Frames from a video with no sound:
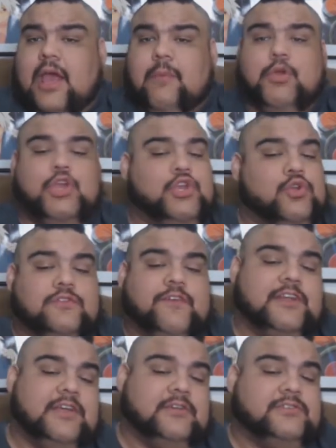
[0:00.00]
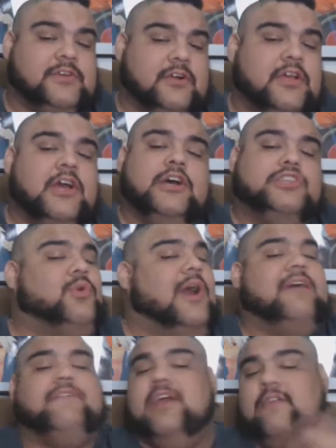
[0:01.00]
am a huge fan of Eleazar, so
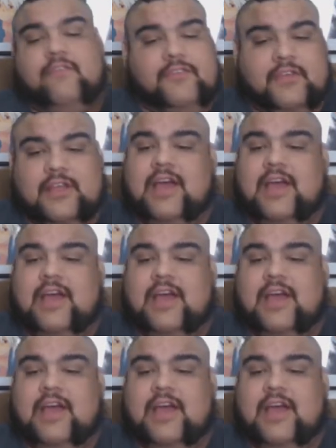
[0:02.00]
I have everything.